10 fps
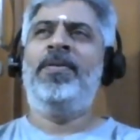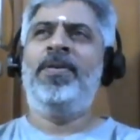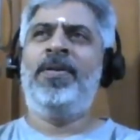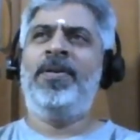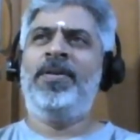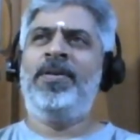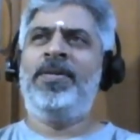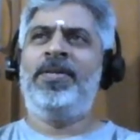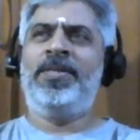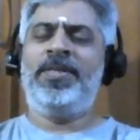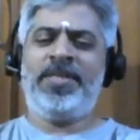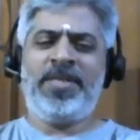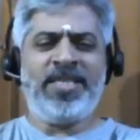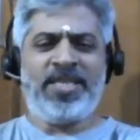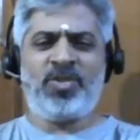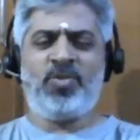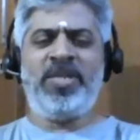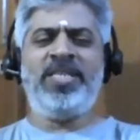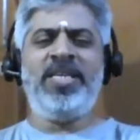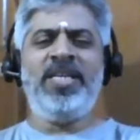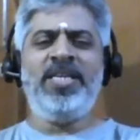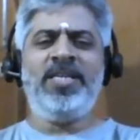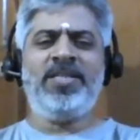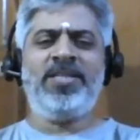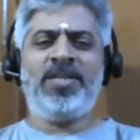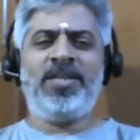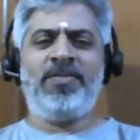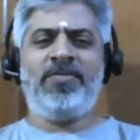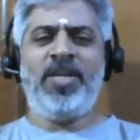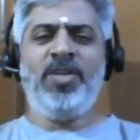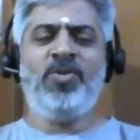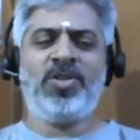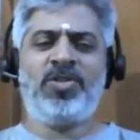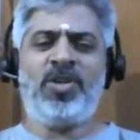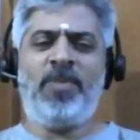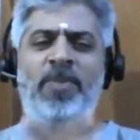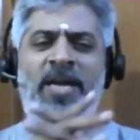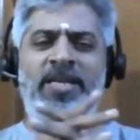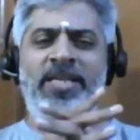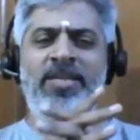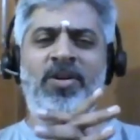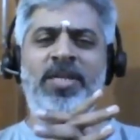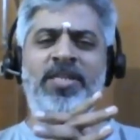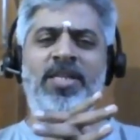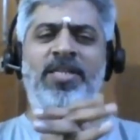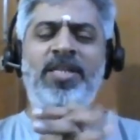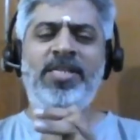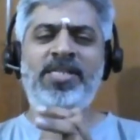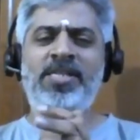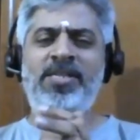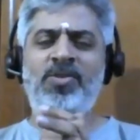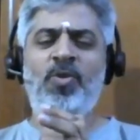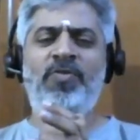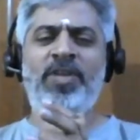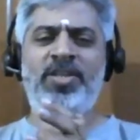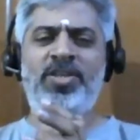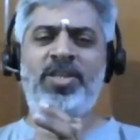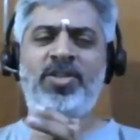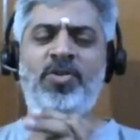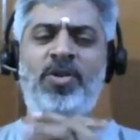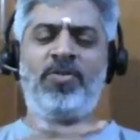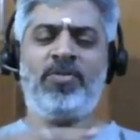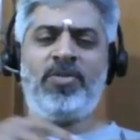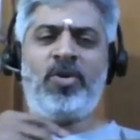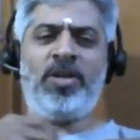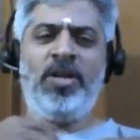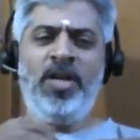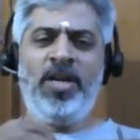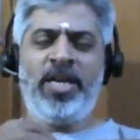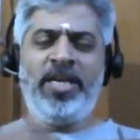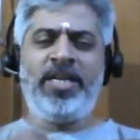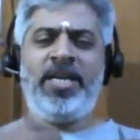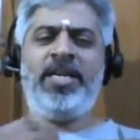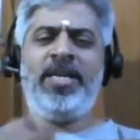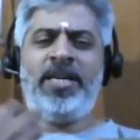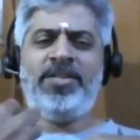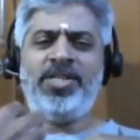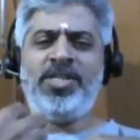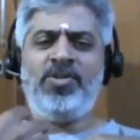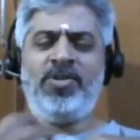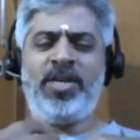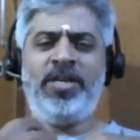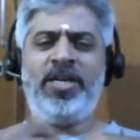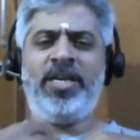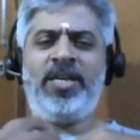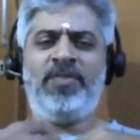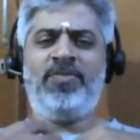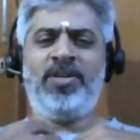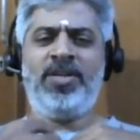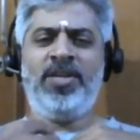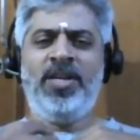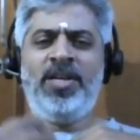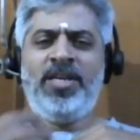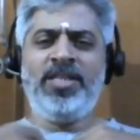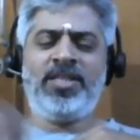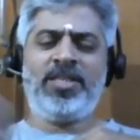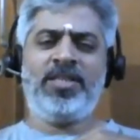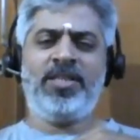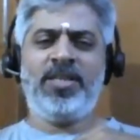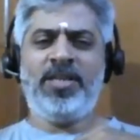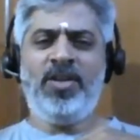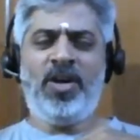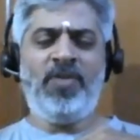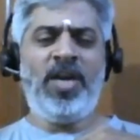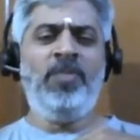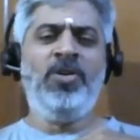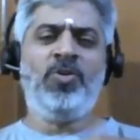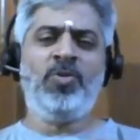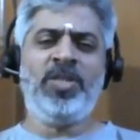Yeah. So basically it is when you stop acting on it, then there is no friction. Your entire energy, your entire effort is available to be